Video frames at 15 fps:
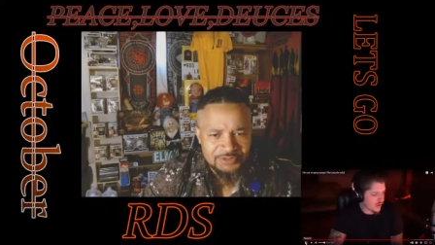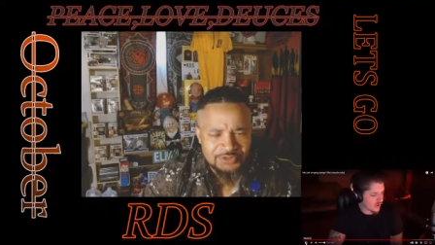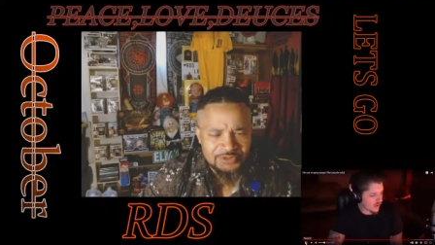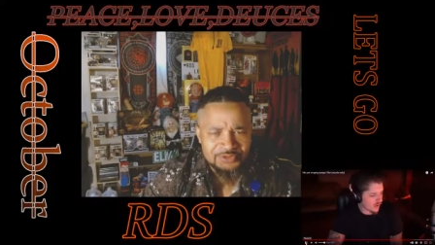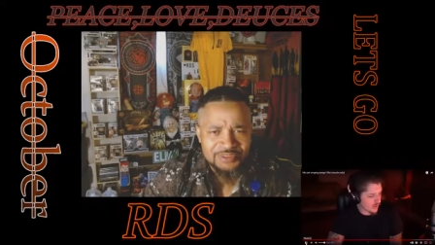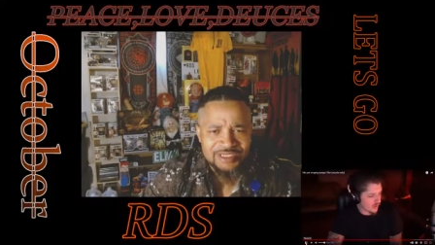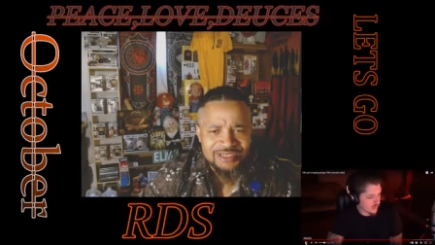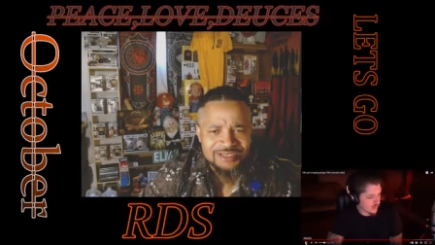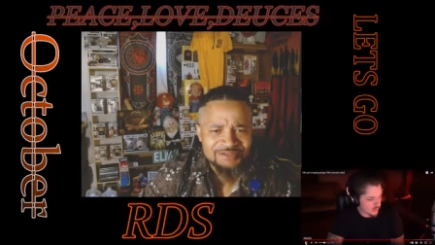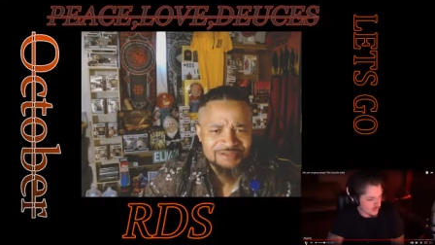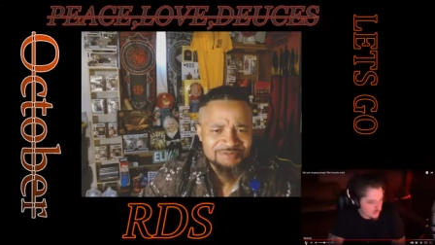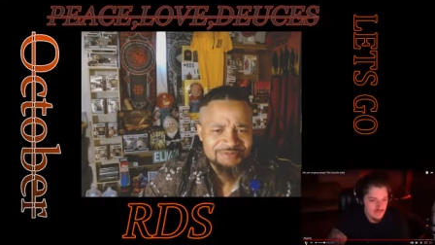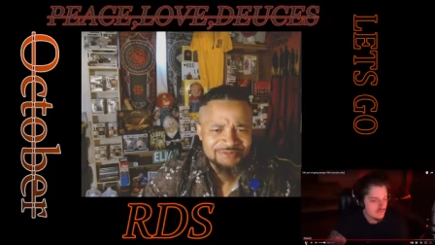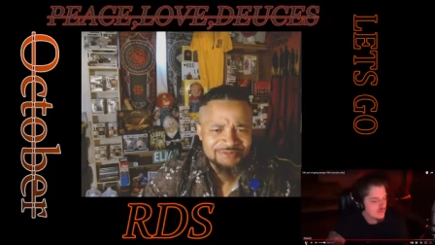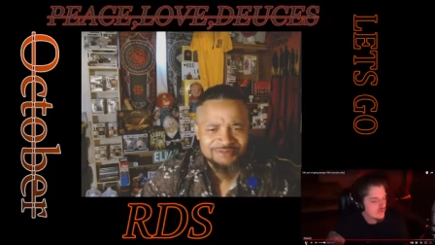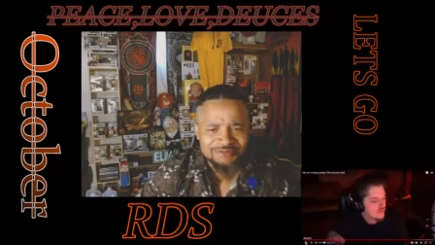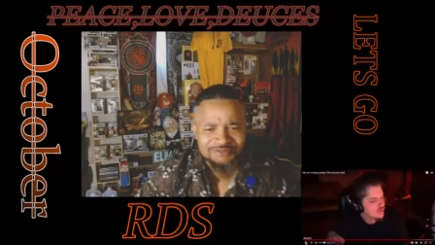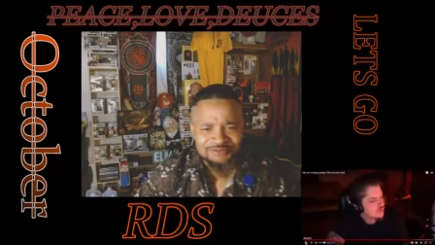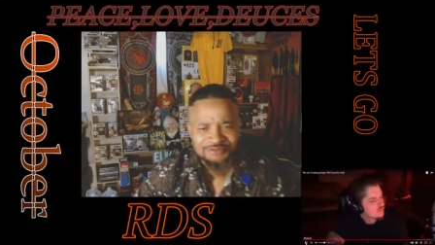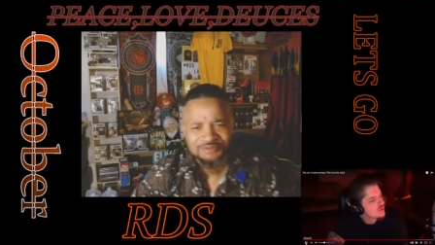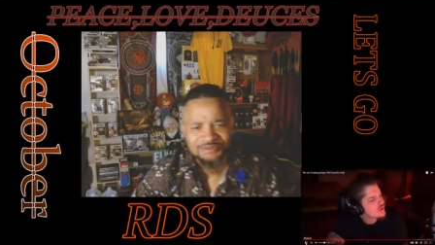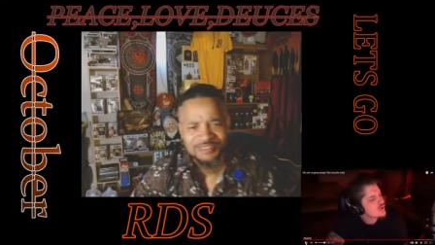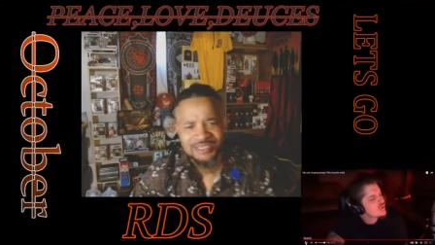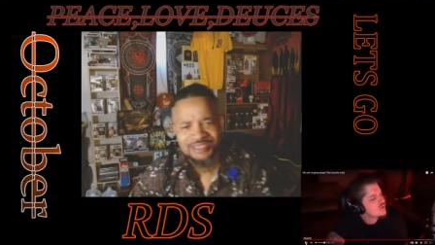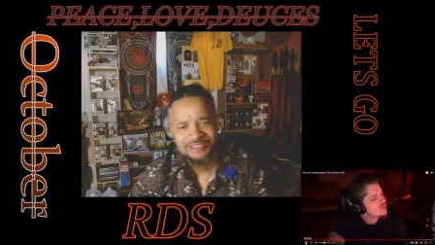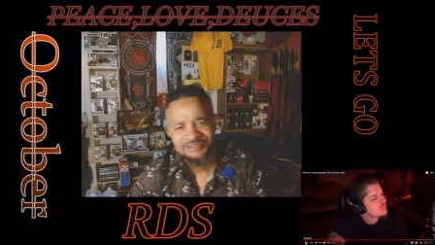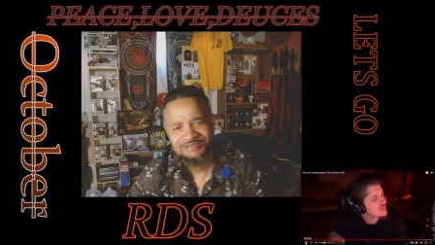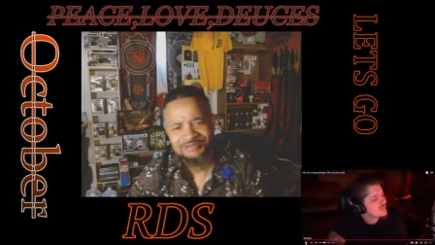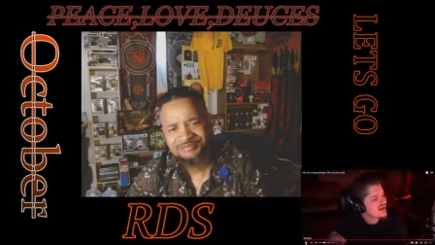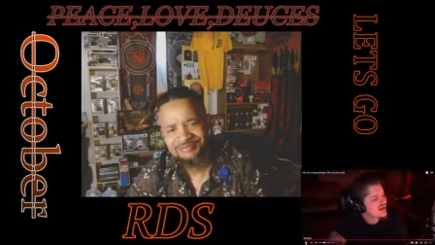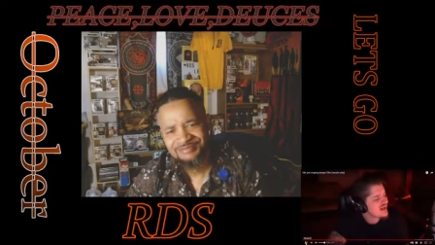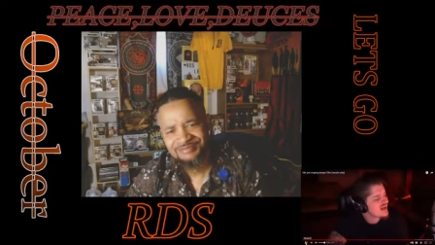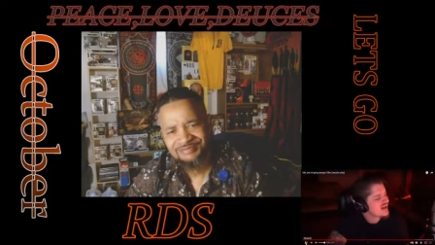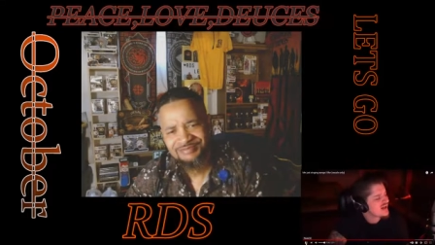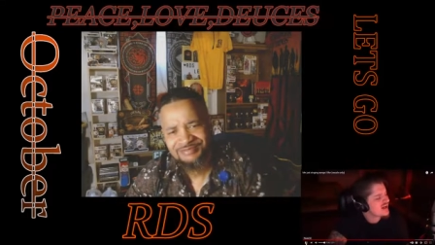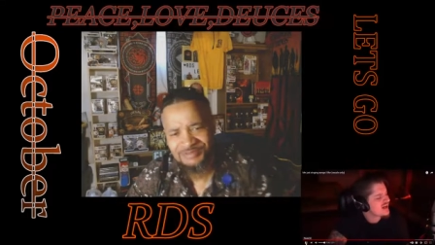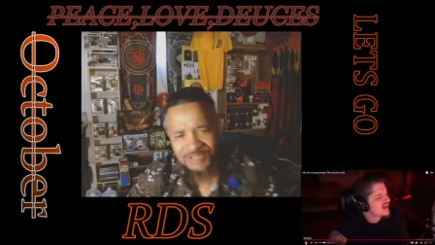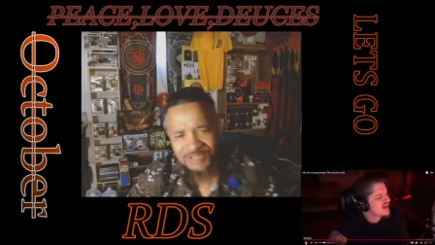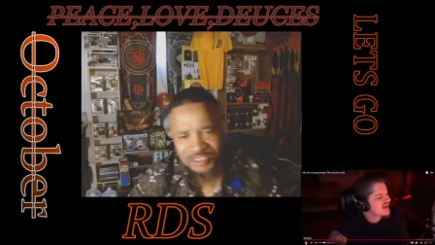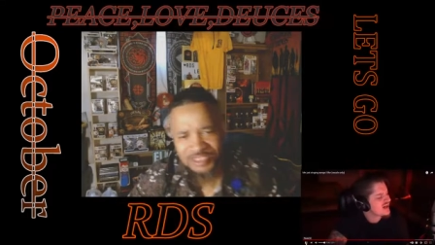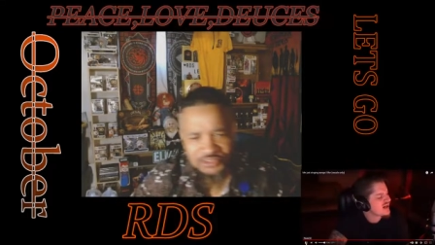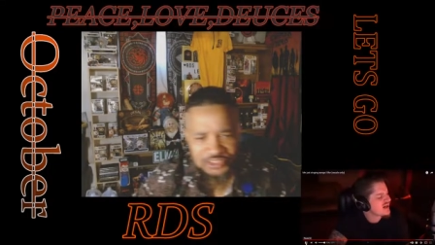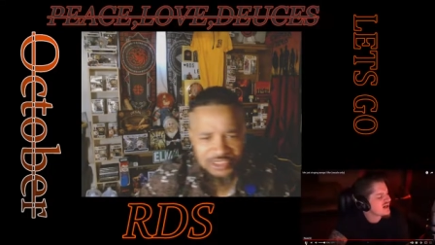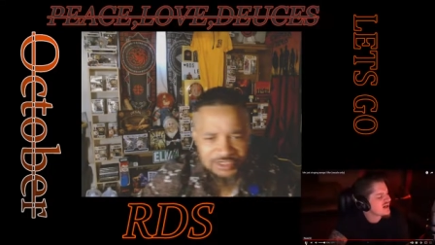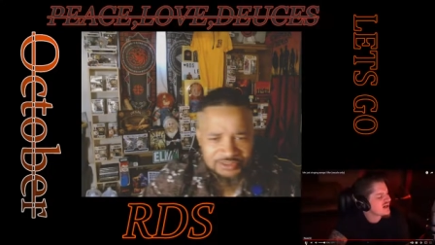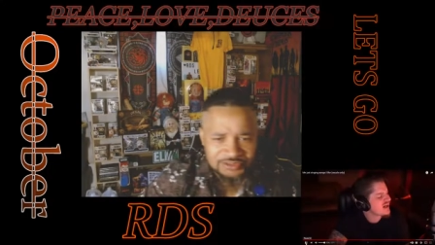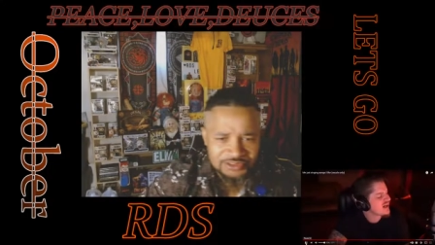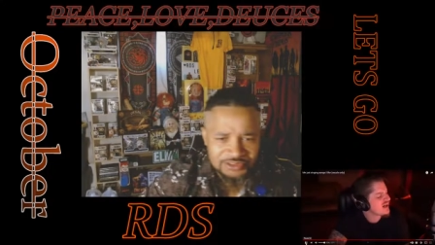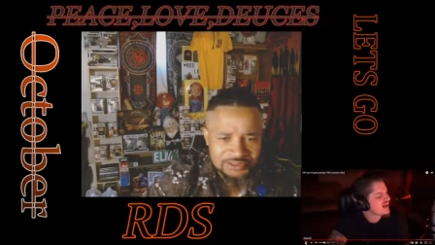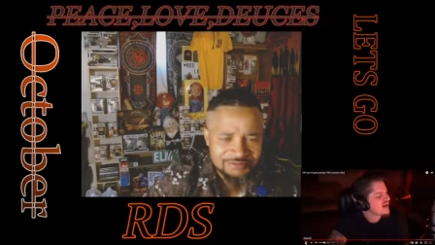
okay, okay, Ruby, okay, church.